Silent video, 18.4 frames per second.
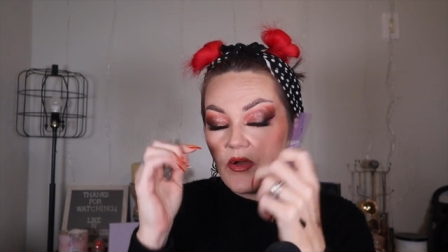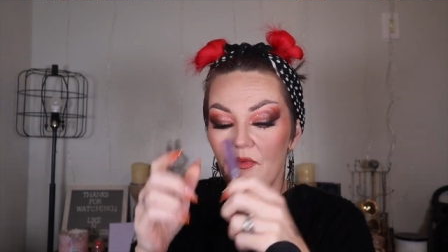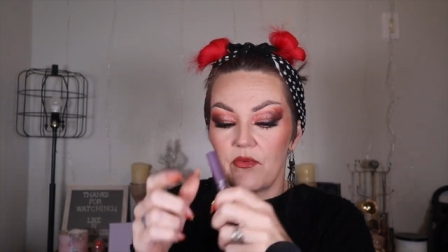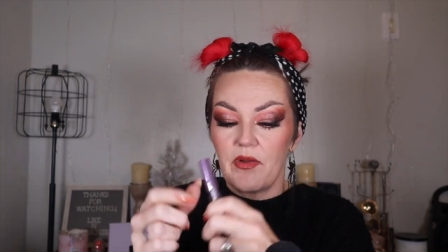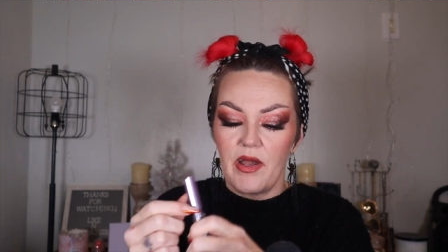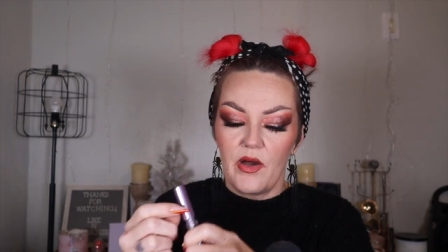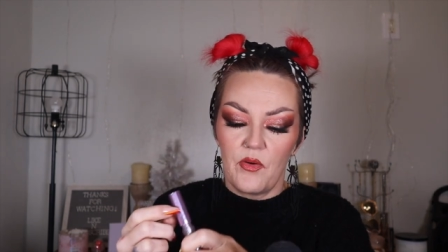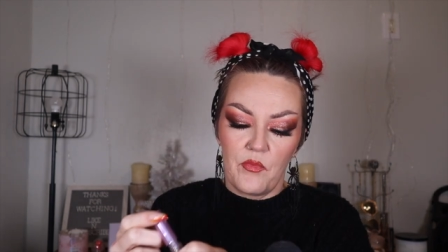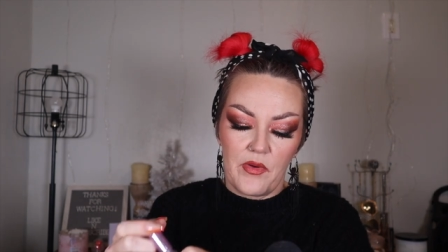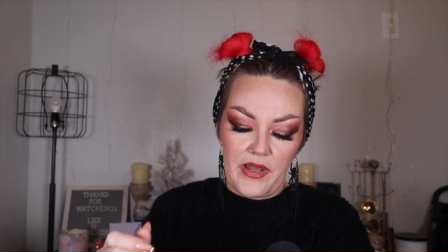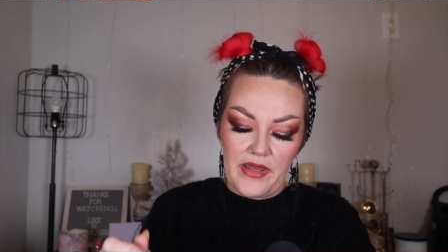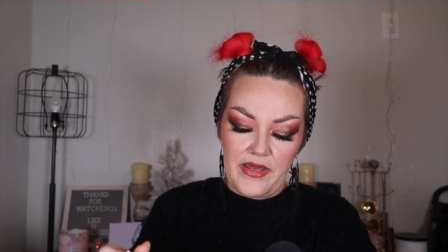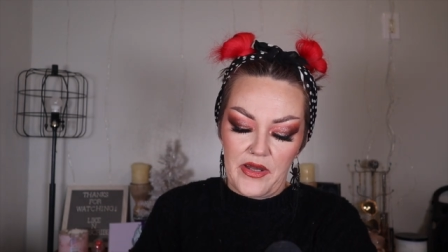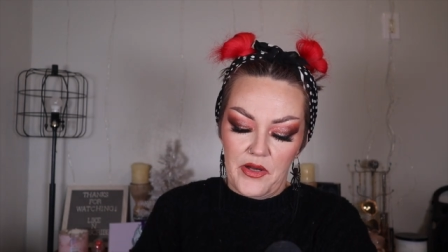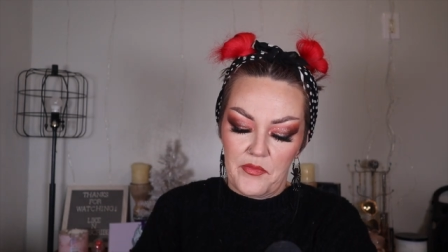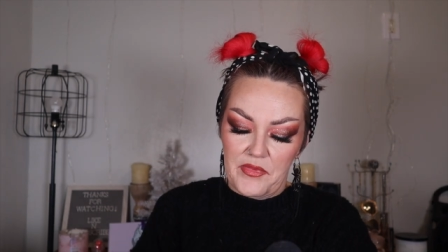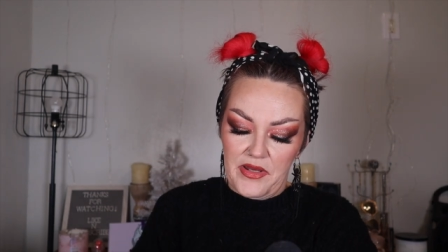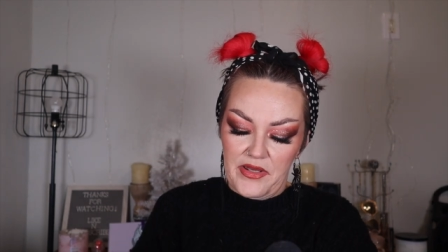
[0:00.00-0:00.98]
around where I
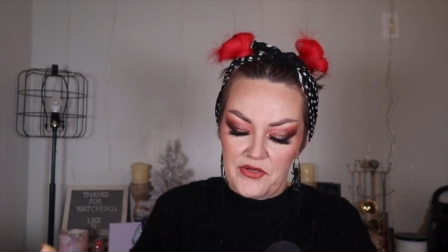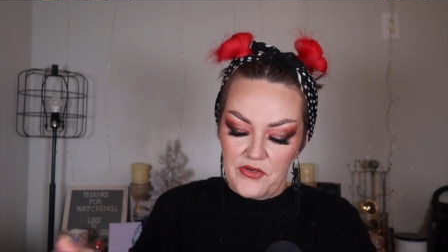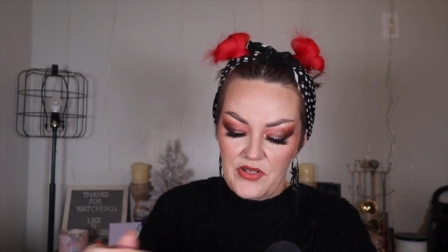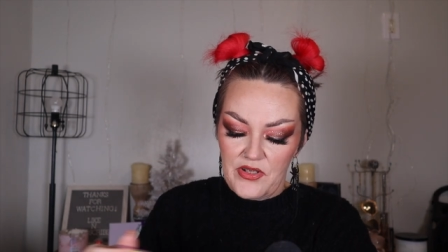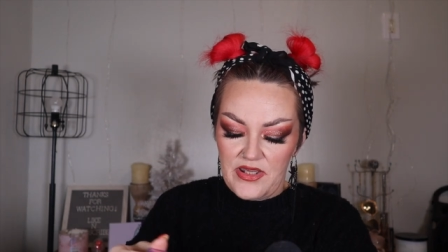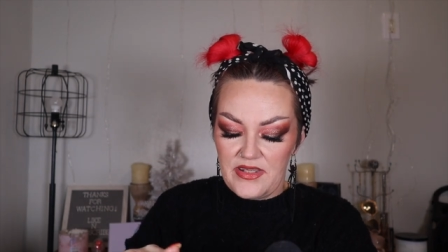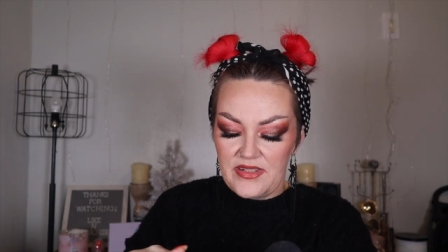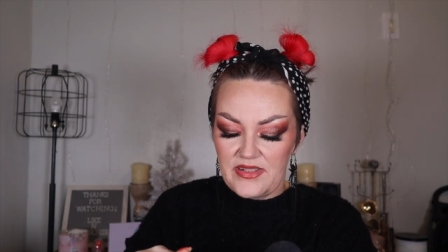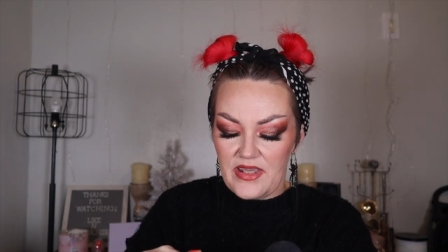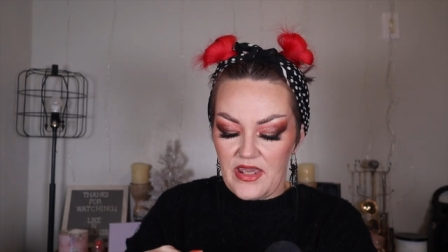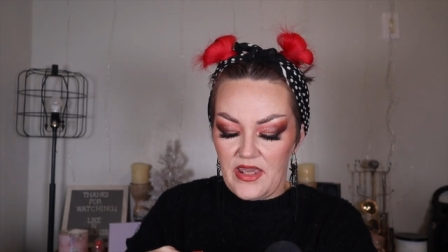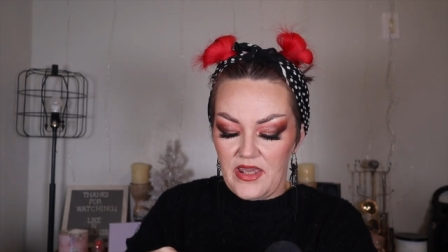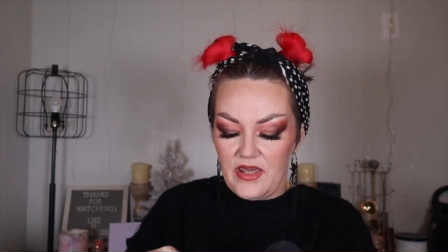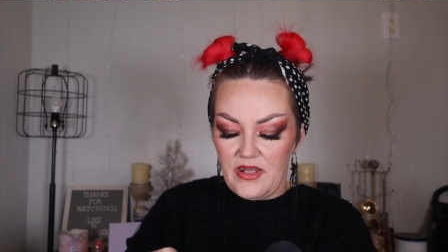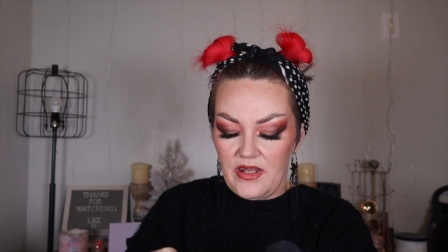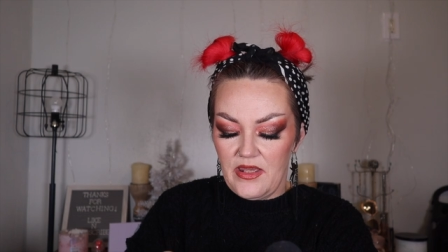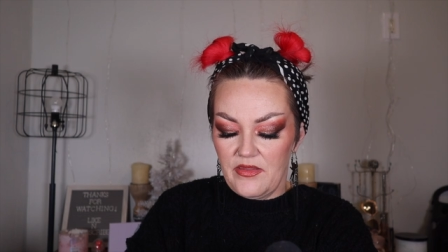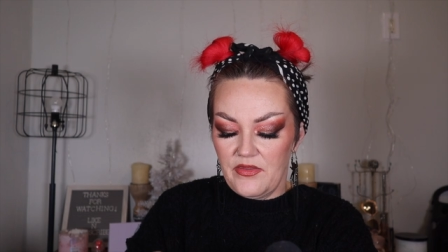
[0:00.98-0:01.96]
cut my crease
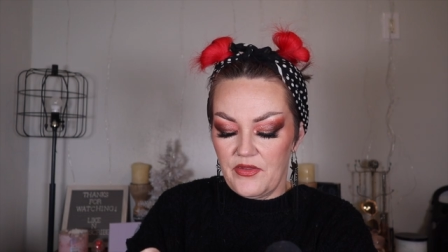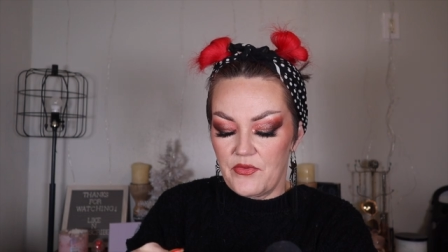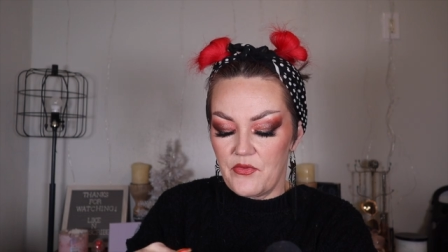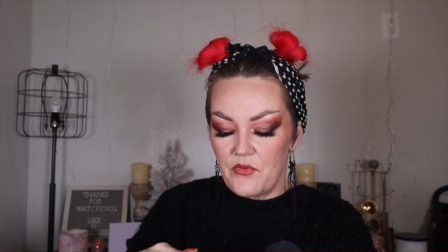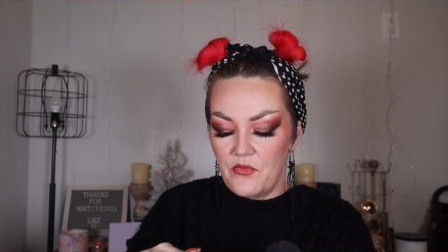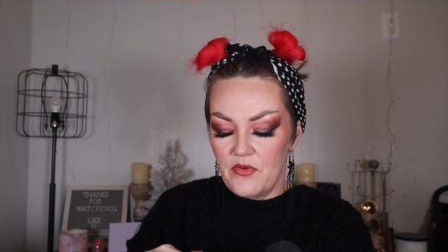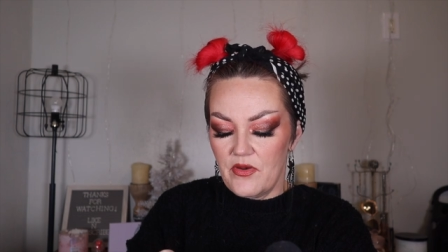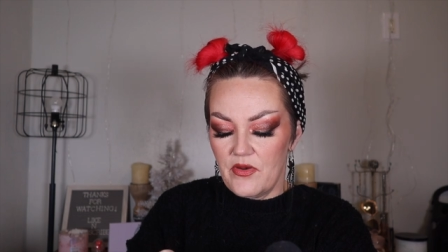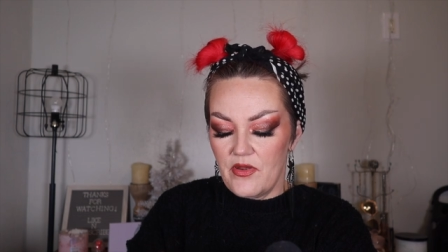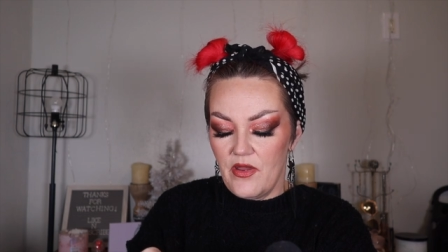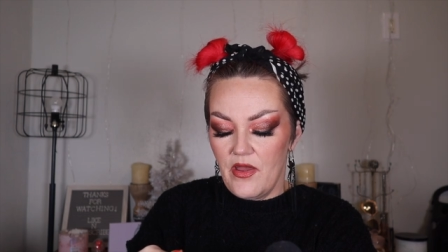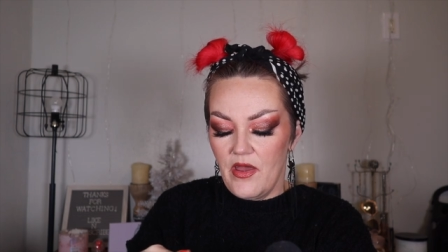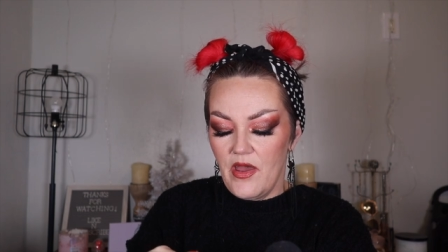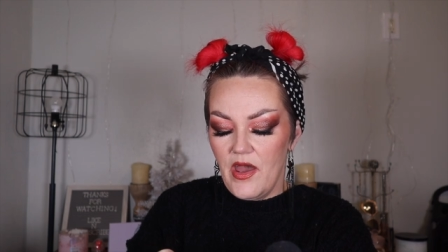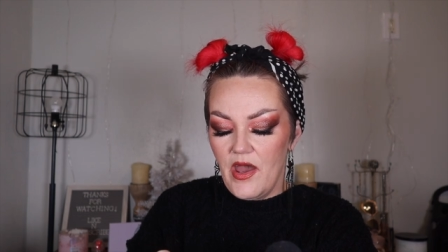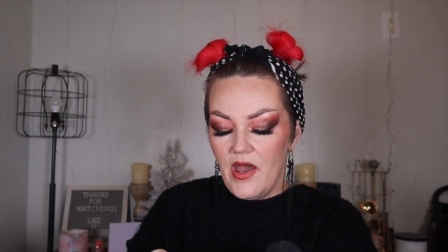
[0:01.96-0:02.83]
and in the corner.